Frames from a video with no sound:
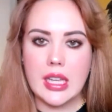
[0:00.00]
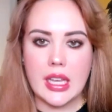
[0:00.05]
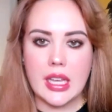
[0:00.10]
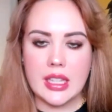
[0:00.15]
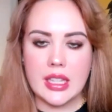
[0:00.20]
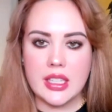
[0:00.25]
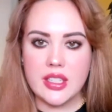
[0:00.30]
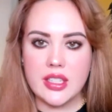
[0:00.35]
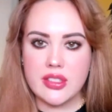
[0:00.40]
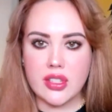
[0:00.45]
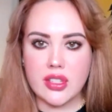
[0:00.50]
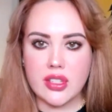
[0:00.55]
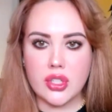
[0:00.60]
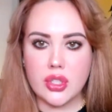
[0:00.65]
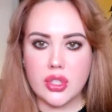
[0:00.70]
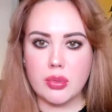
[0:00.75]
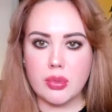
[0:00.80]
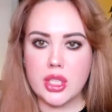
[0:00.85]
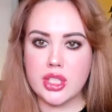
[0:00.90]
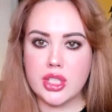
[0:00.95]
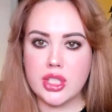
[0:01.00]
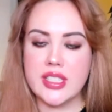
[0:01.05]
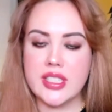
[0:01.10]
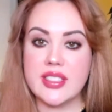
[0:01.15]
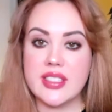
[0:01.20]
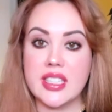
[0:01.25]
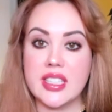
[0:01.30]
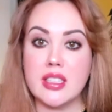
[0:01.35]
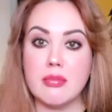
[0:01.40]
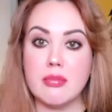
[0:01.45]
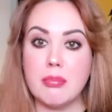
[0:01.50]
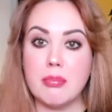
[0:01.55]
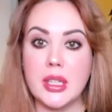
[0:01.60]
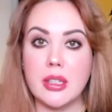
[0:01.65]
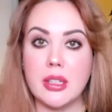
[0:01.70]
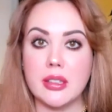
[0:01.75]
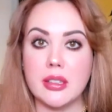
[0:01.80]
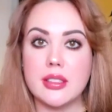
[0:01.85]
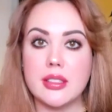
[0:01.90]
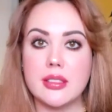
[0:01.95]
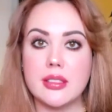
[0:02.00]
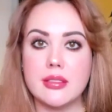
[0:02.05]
And this intuition is inbuilt,